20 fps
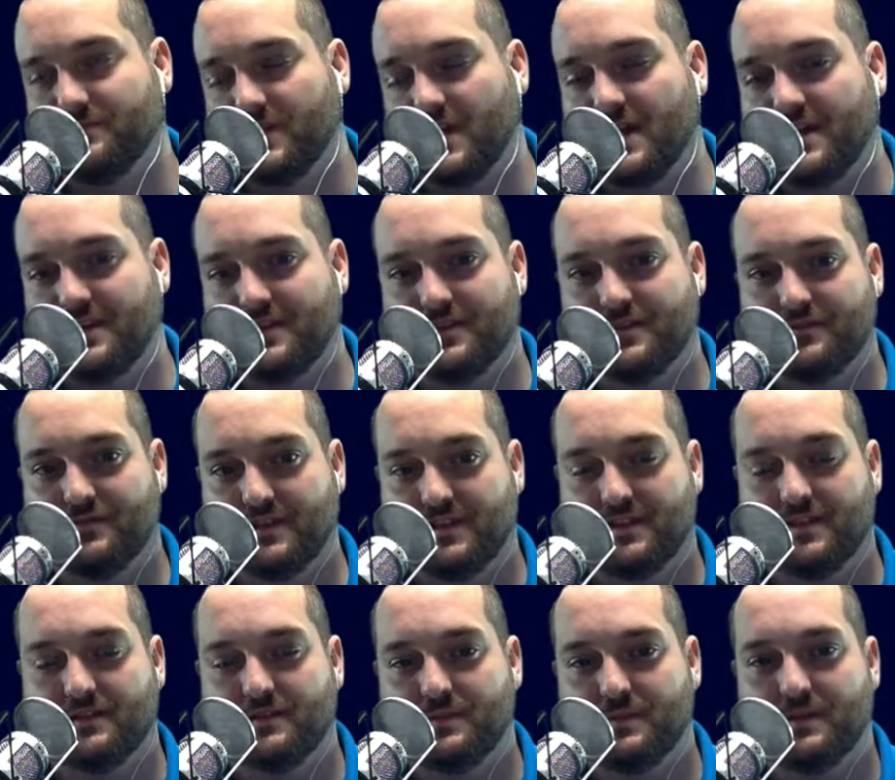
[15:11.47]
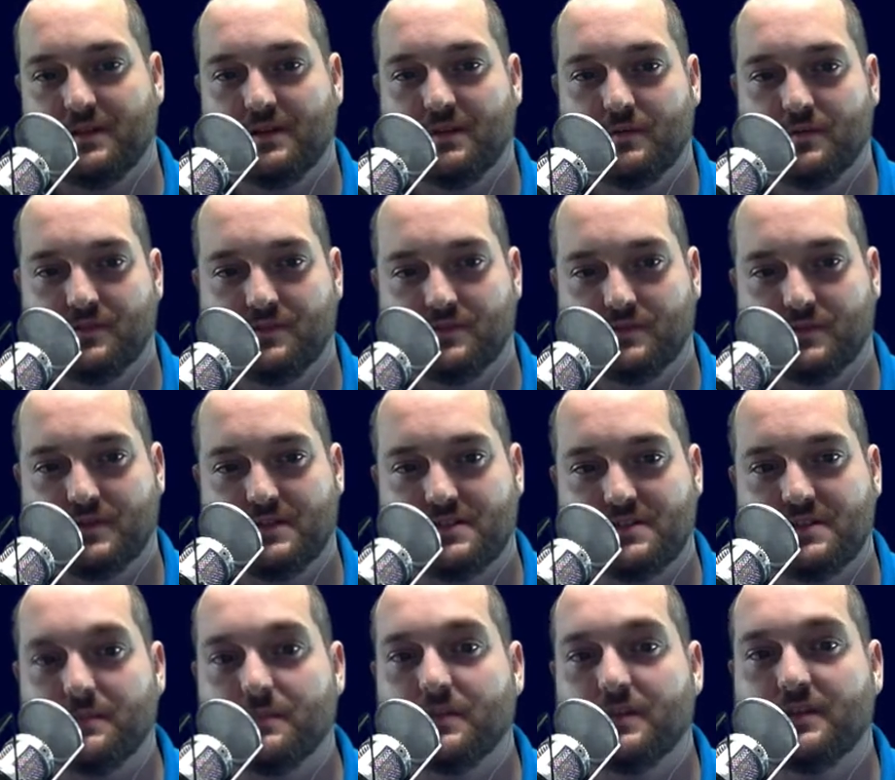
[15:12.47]
audio video depending on what you're
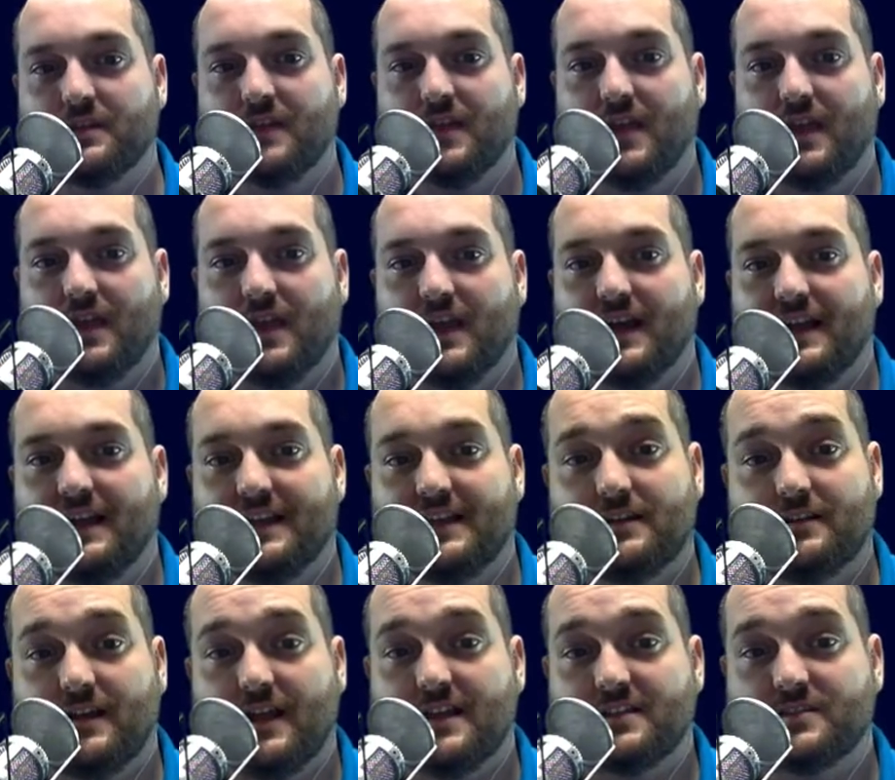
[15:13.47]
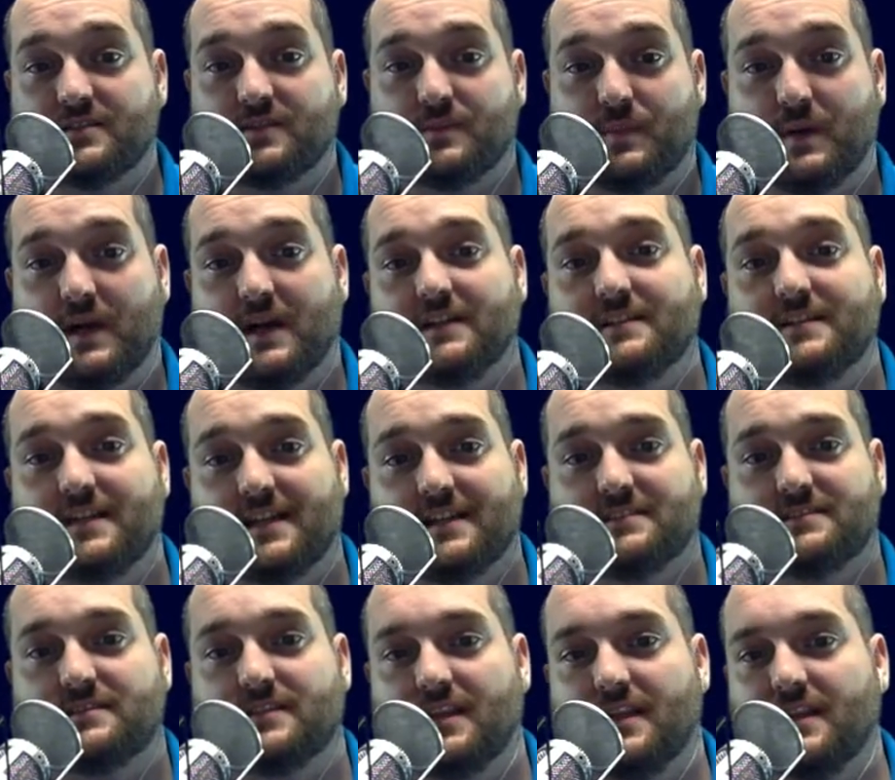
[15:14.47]
watching but uh, international
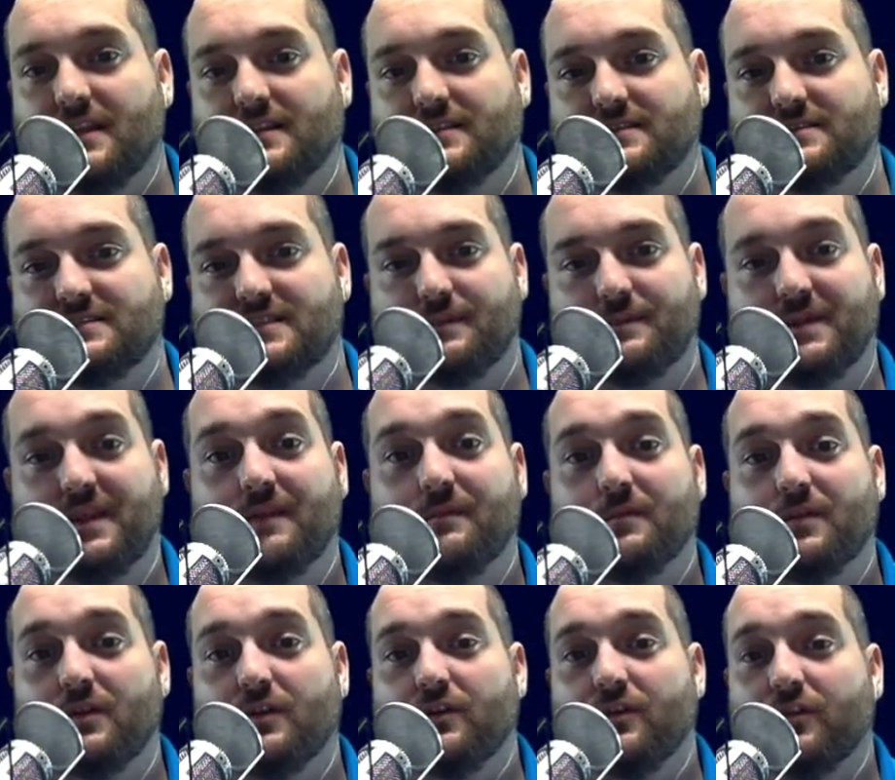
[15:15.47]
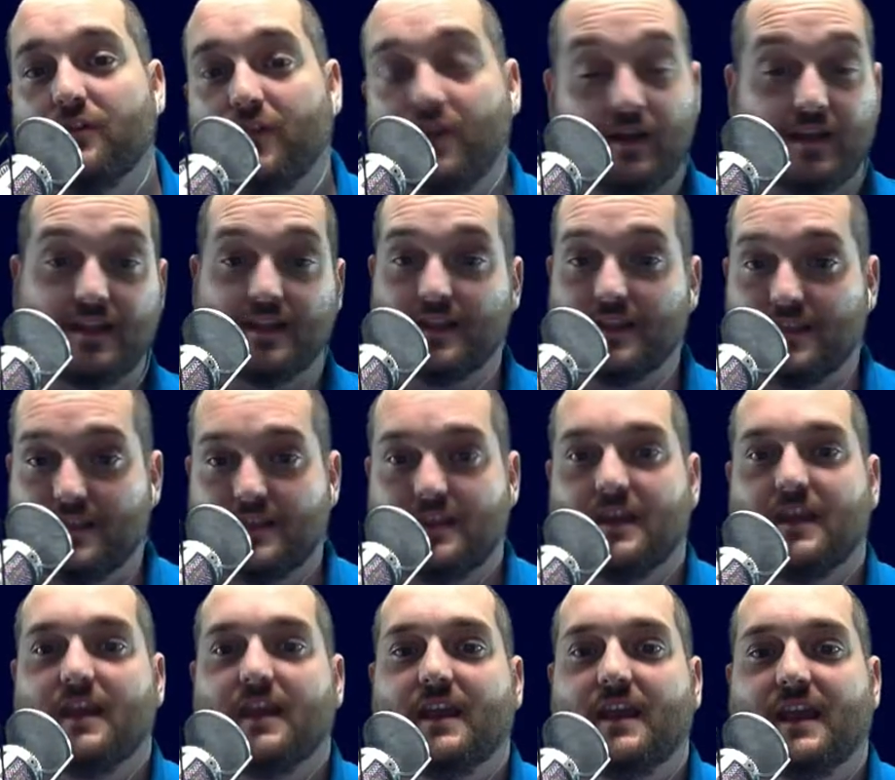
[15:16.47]
podcast day is september 30th
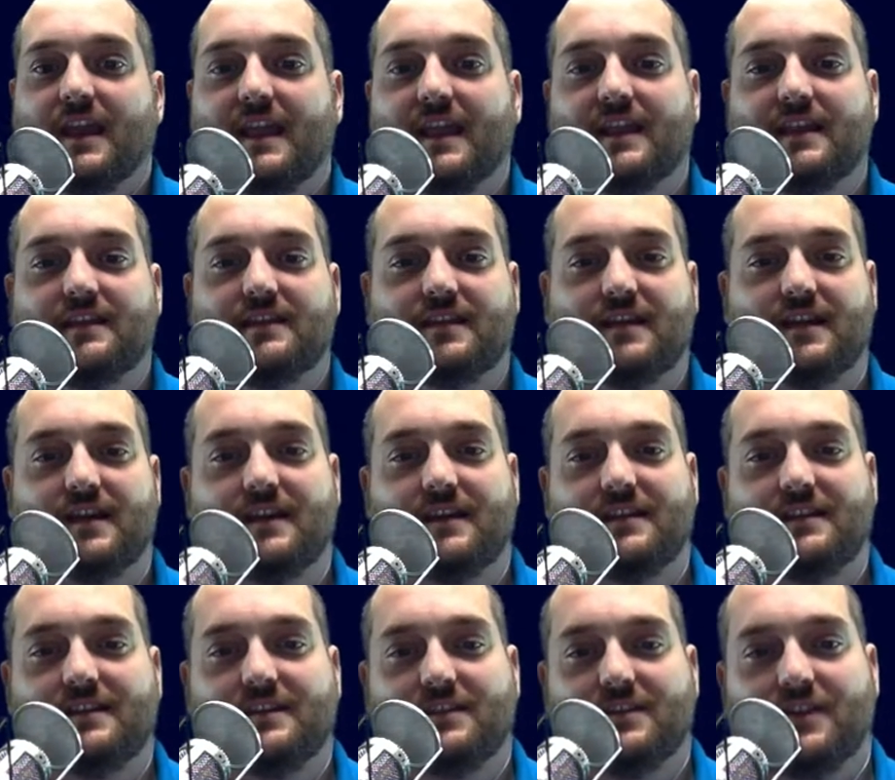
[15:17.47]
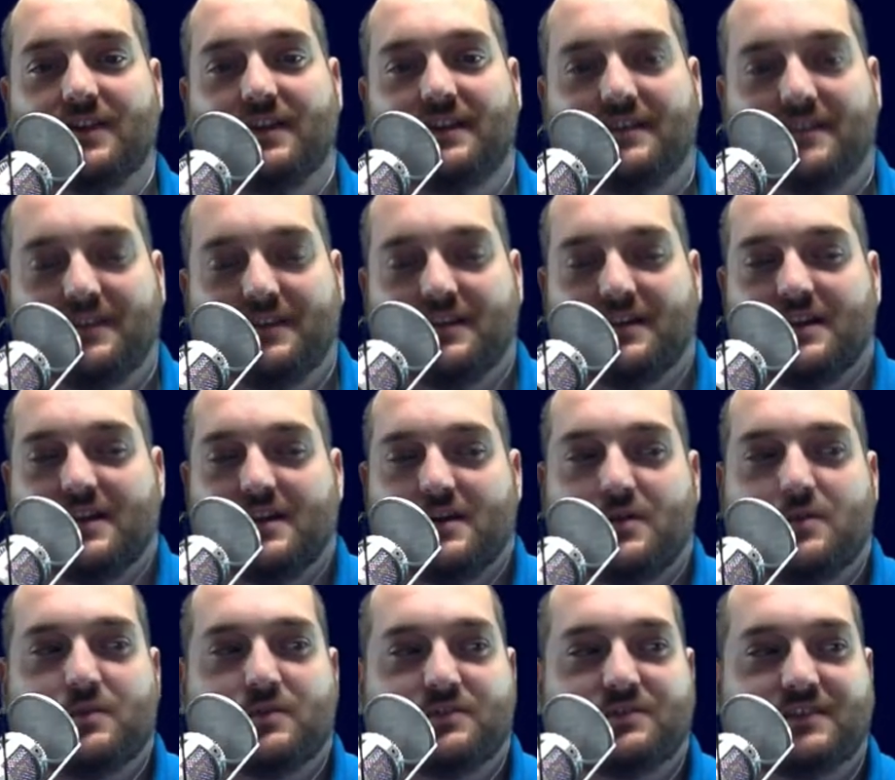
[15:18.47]
and uh, you know I, I
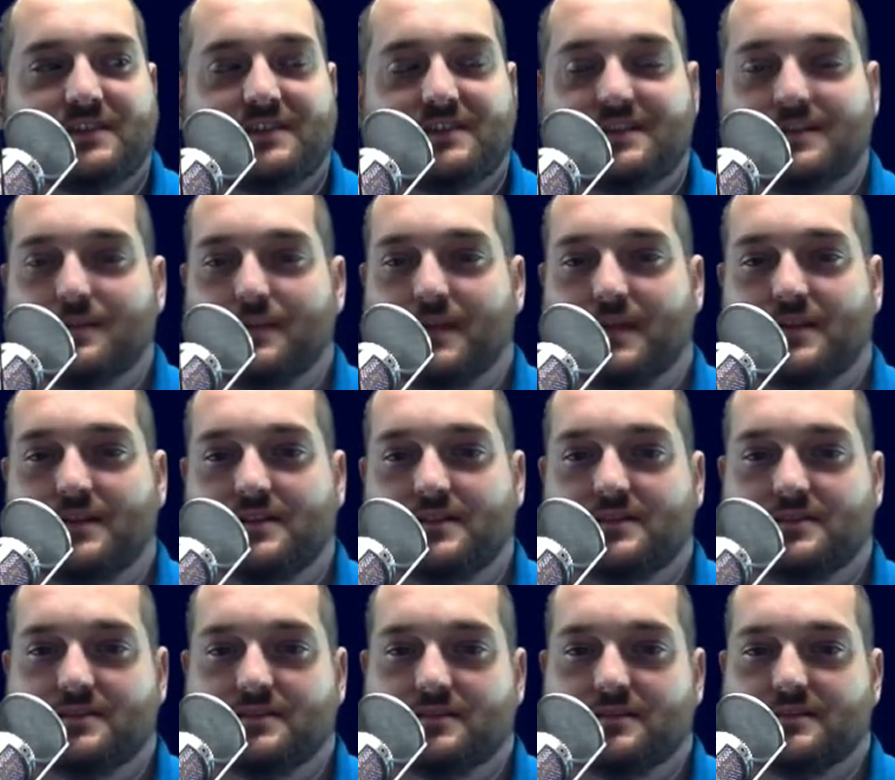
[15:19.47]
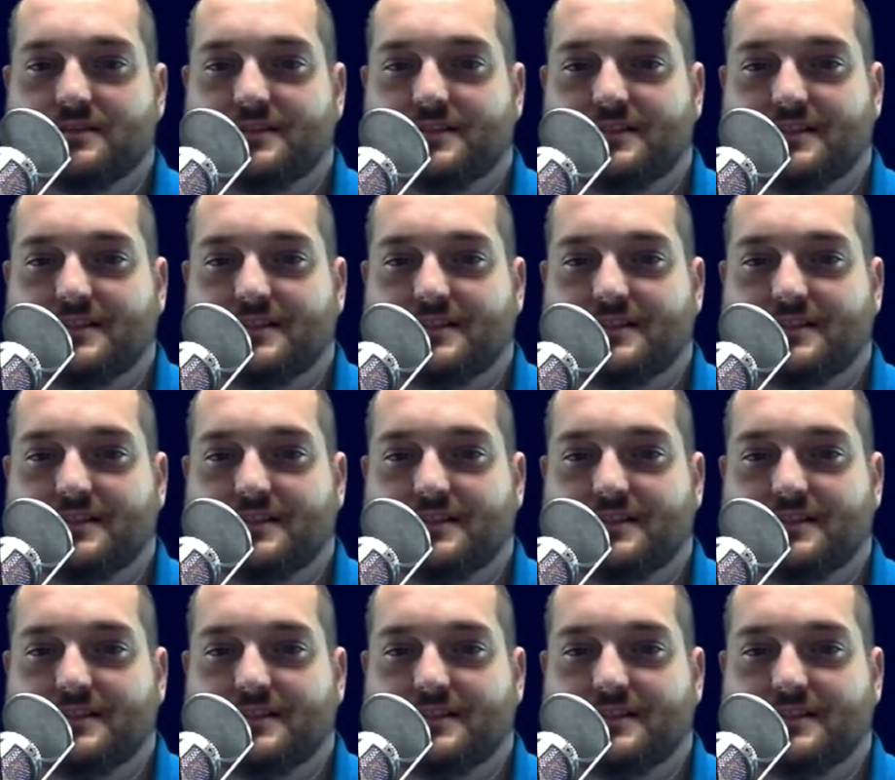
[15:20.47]
almost like to compare this or